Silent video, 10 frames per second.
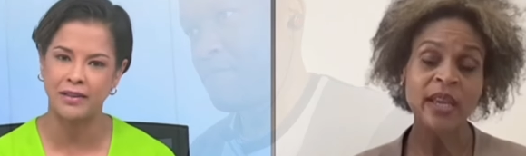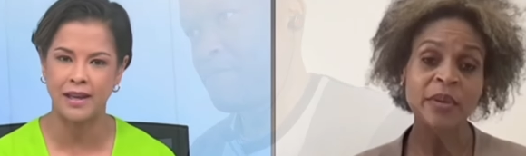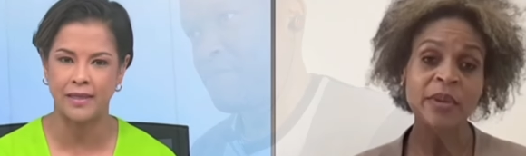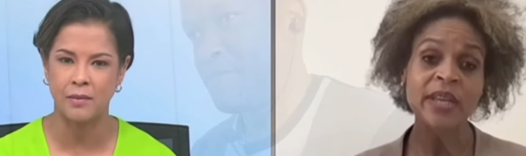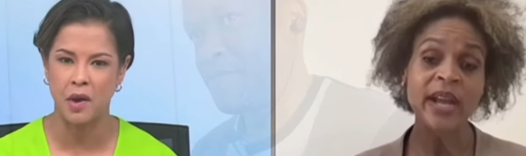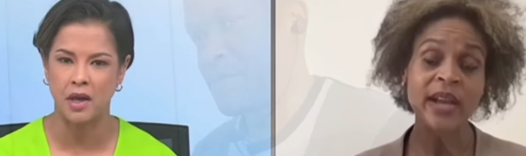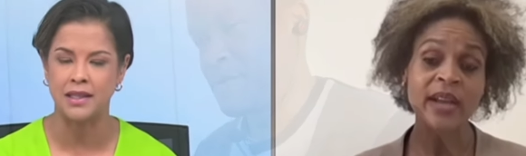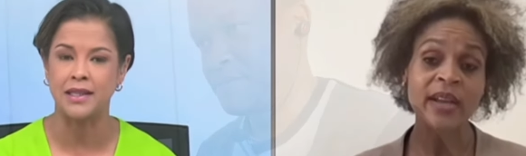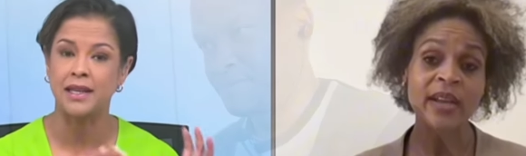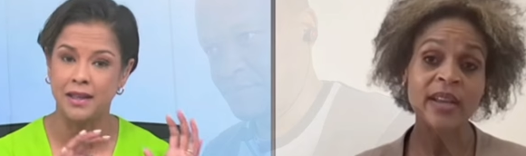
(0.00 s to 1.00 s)
Speaker 1: other party.
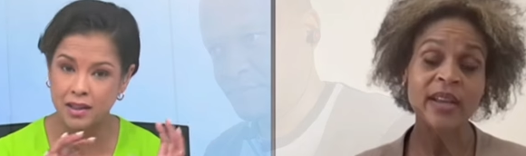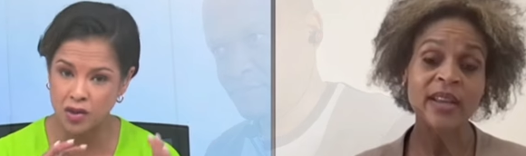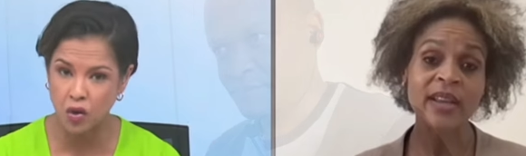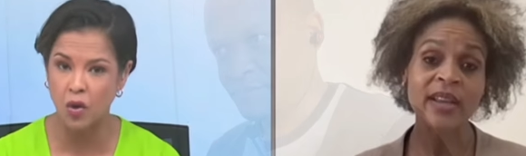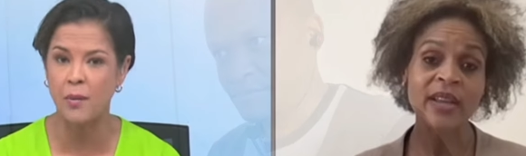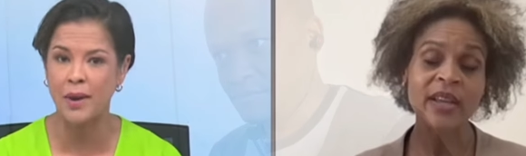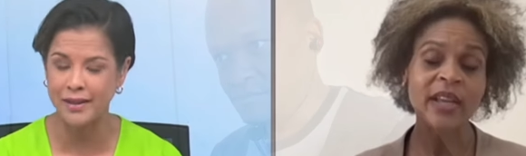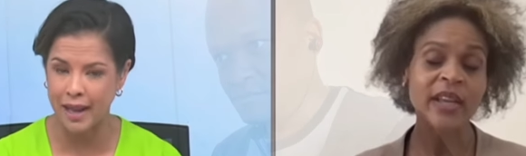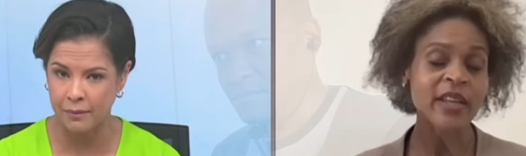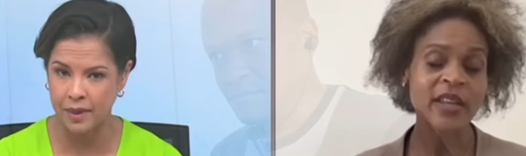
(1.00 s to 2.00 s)
Yeah. Let's talk
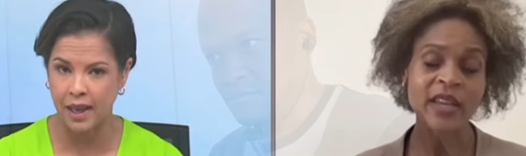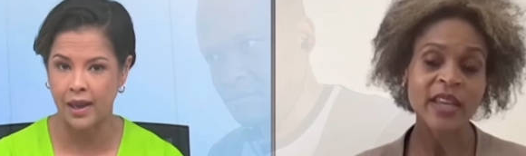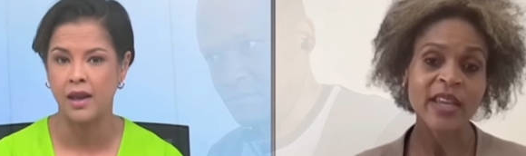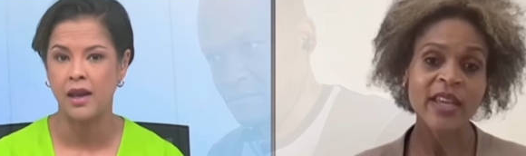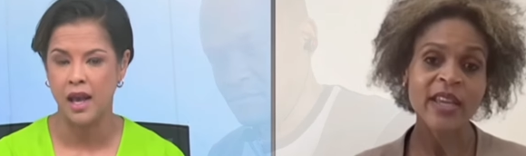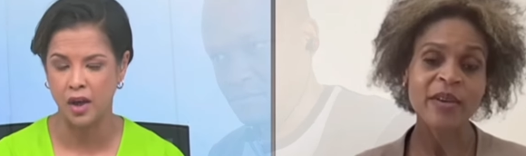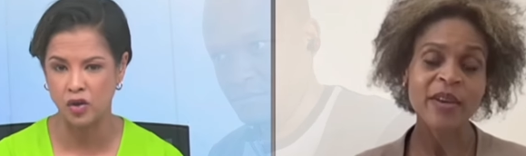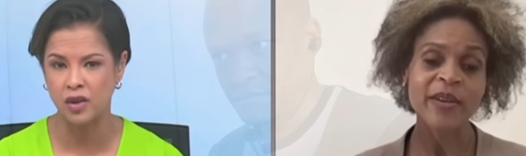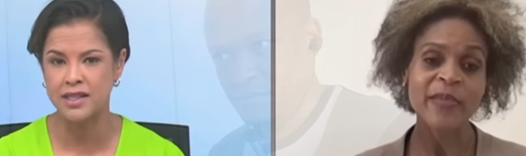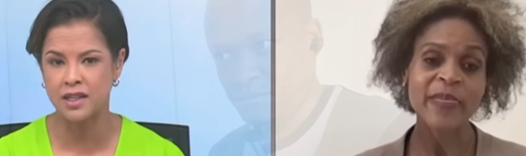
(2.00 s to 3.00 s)
about MK and
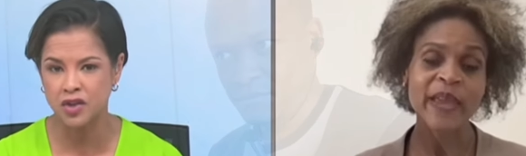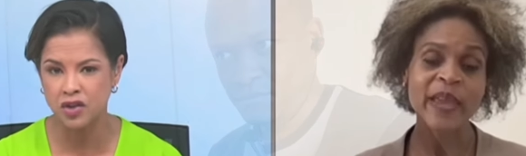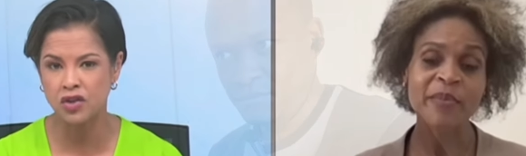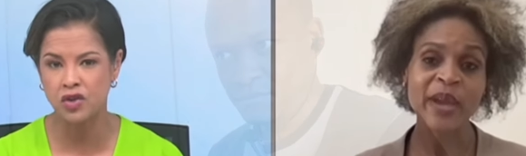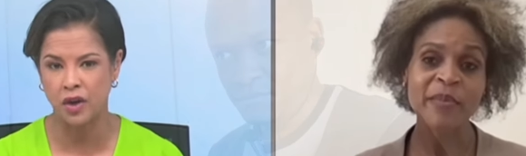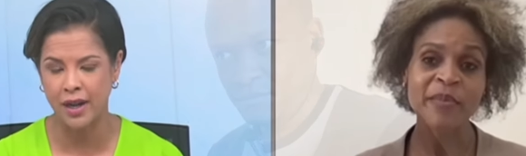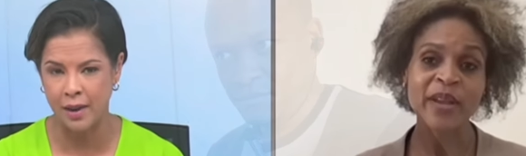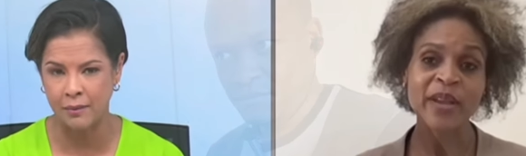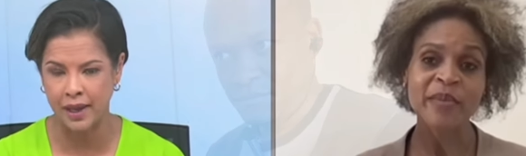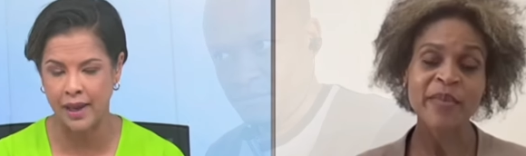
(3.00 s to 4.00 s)
your decision to join
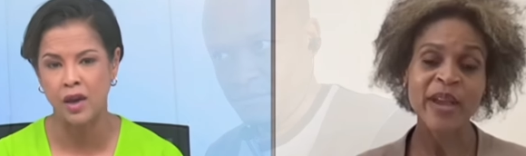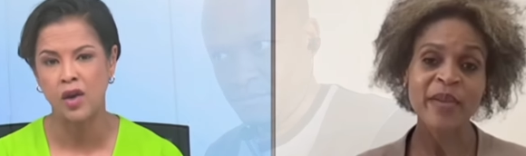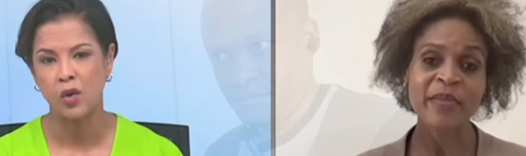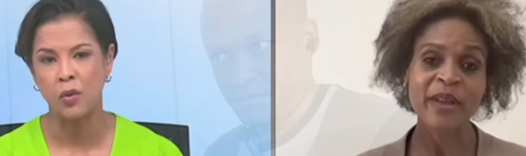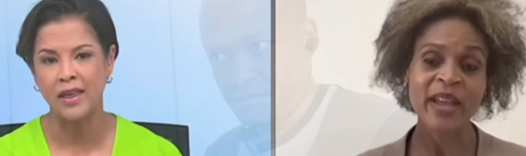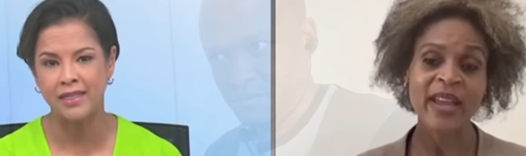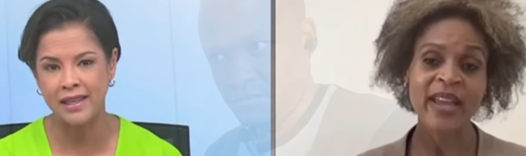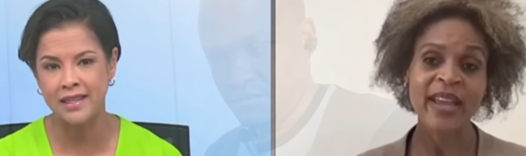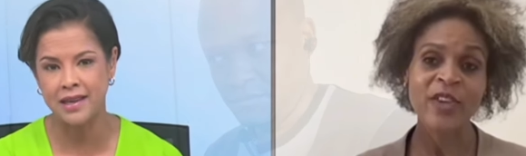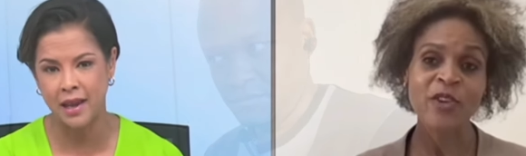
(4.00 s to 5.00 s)
MK, where
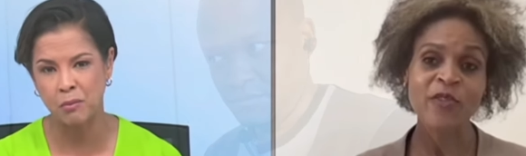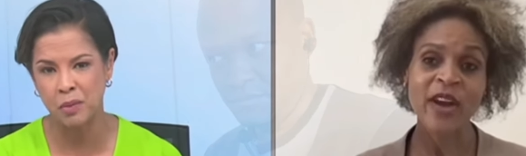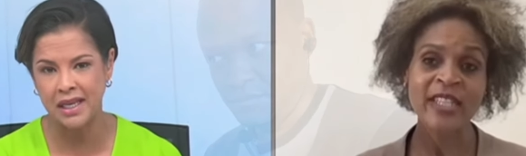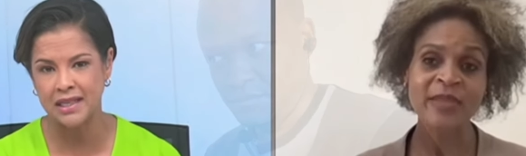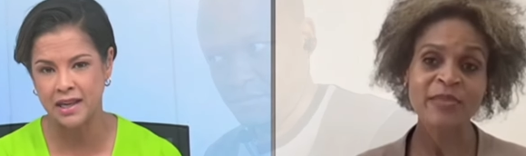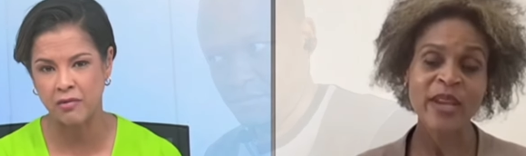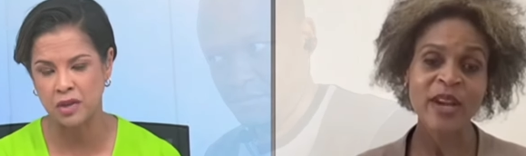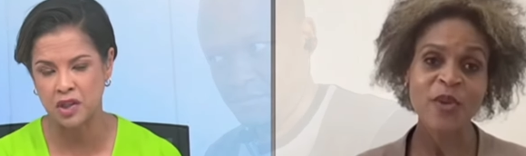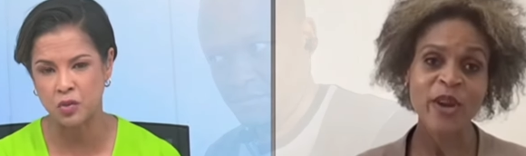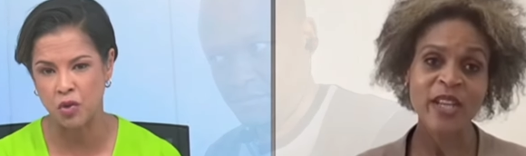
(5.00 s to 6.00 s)
these MPs have
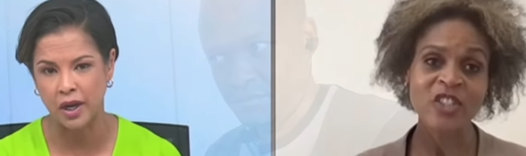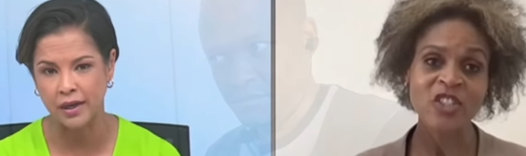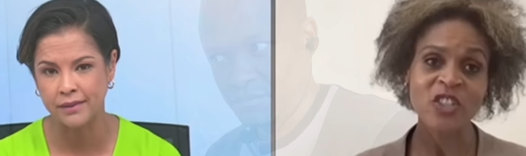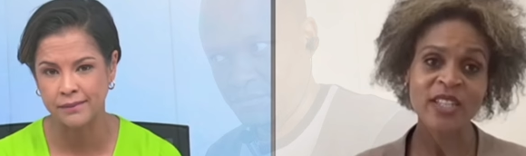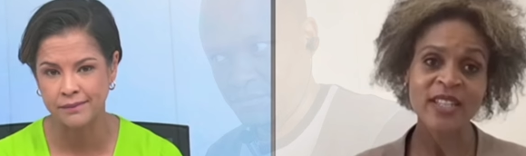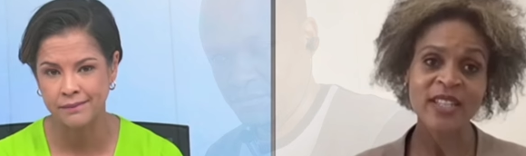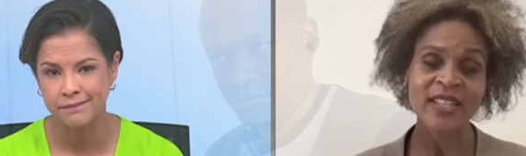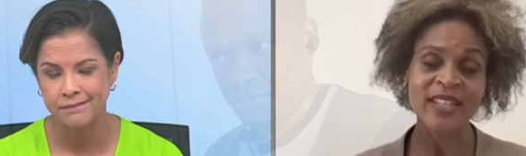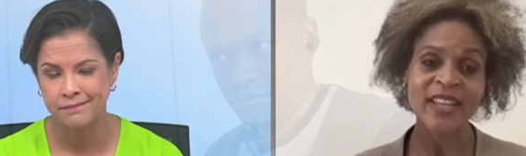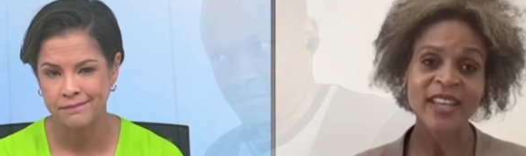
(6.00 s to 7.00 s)
been sworn
Speaker 2: in.
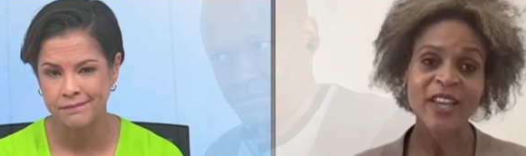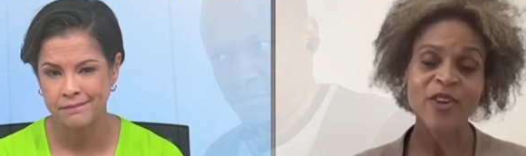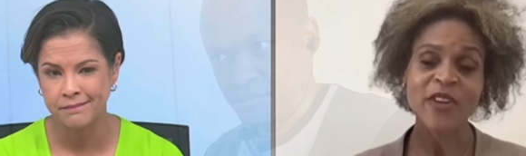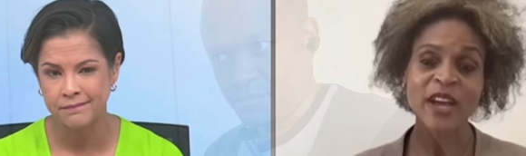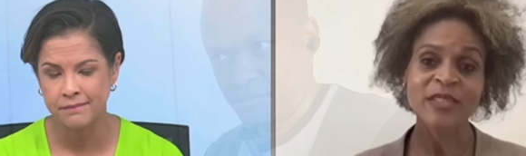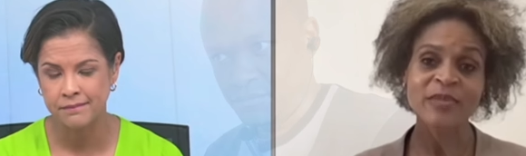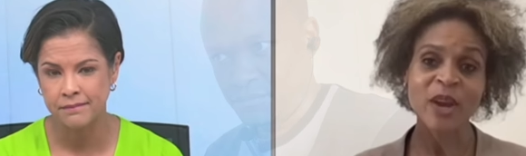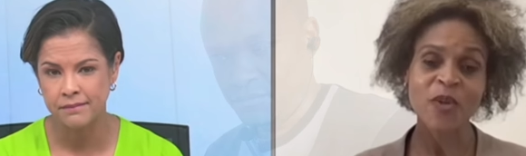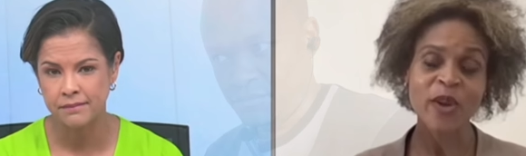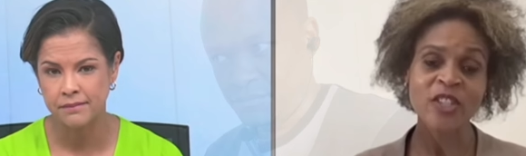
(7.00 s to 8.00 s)
You've asked
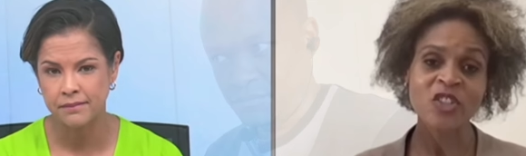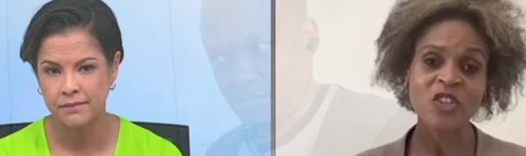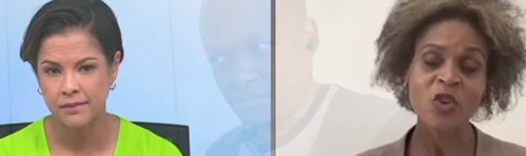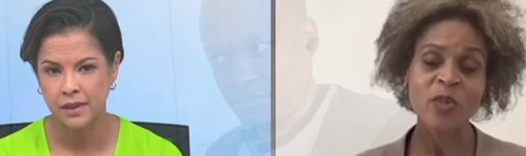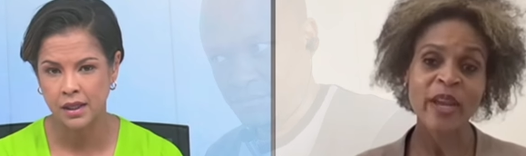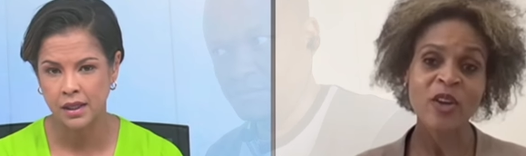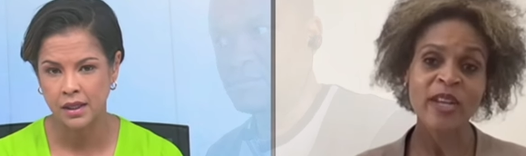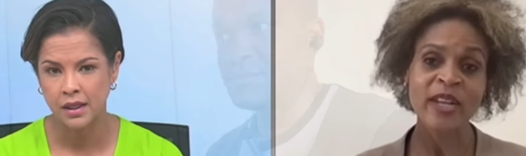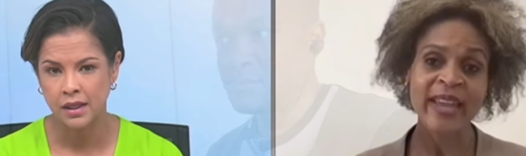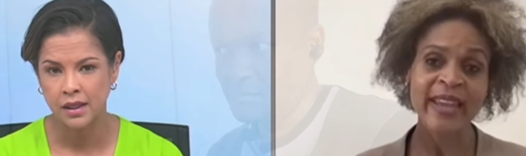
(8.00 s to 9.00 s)
me a question. You may
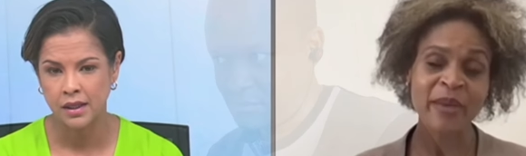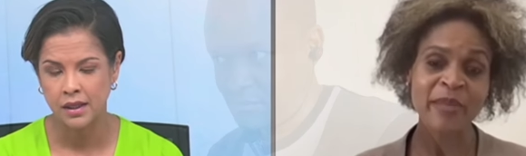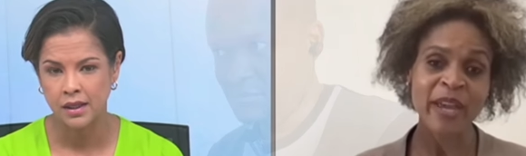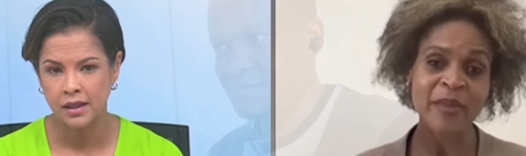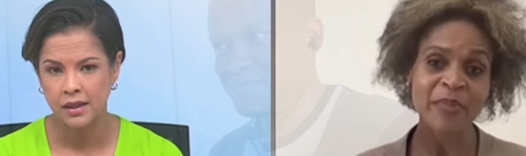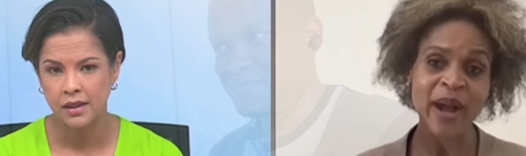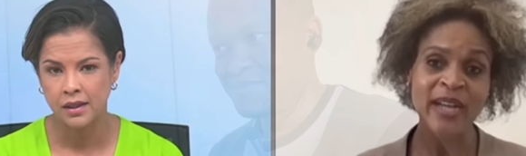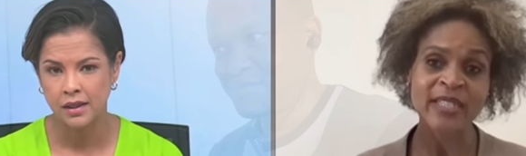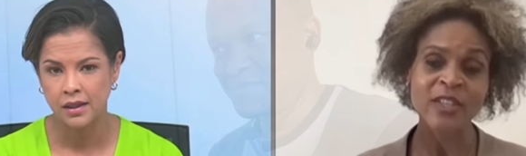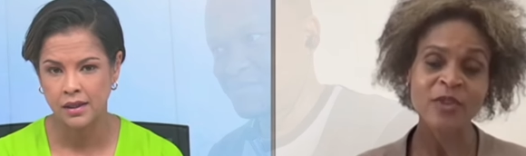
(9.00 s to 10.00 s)
not like MK party.